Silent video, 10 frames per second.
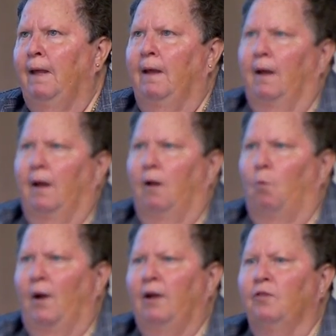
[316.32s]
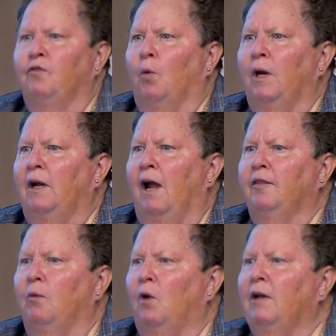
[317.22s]
149th
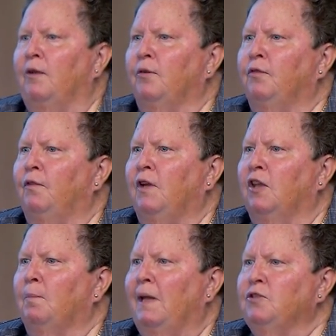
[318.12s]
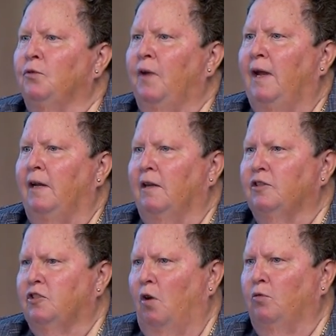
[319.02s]
and 150th Pennsylvania,
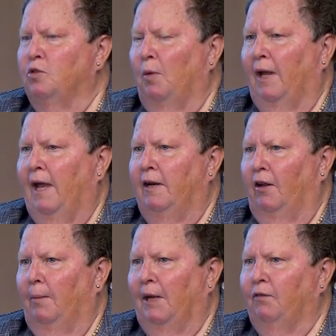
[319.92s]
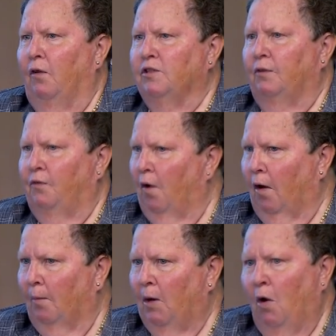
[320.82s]
Stone's Brigade on the McPherson
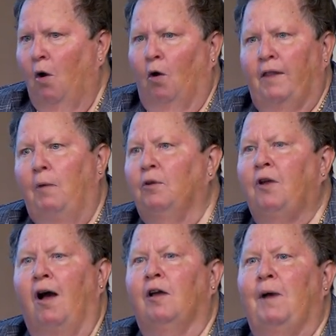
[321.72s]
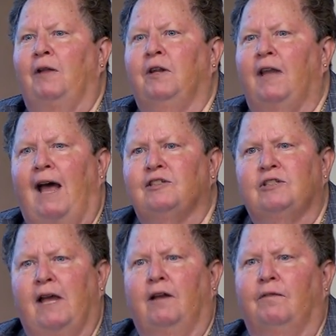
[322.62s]
Farm. Or they will talk about the last
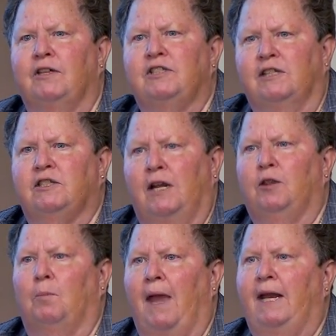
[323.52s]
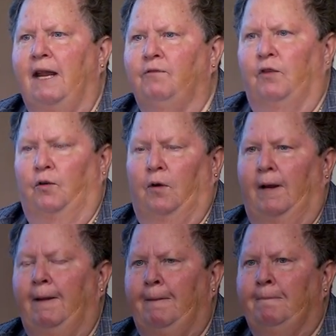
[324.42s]
stand of the 16th Maine
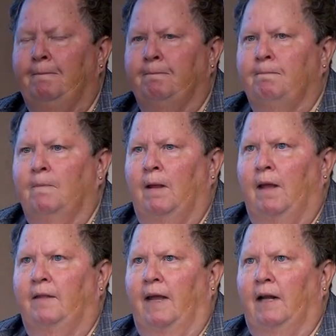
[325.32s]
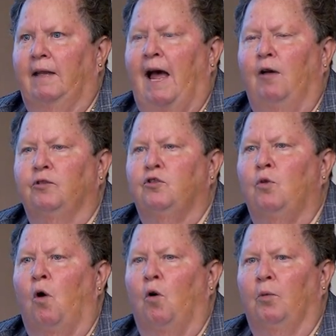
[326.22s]
Infantry that allowed
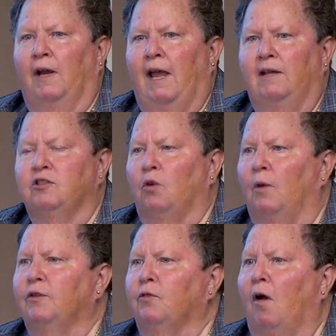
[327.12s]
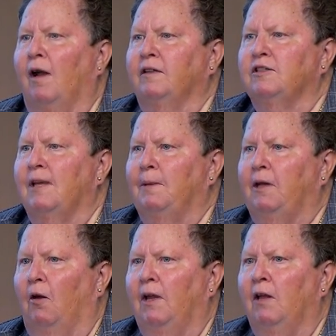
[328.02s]
2 whole brigades to withdraw to
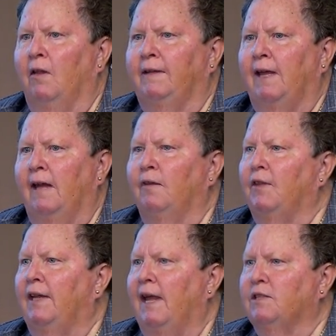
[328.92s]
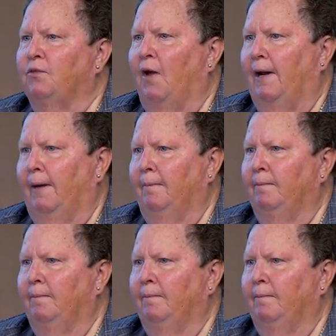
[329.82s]
Cemetery Hill at the end of the day's fighting.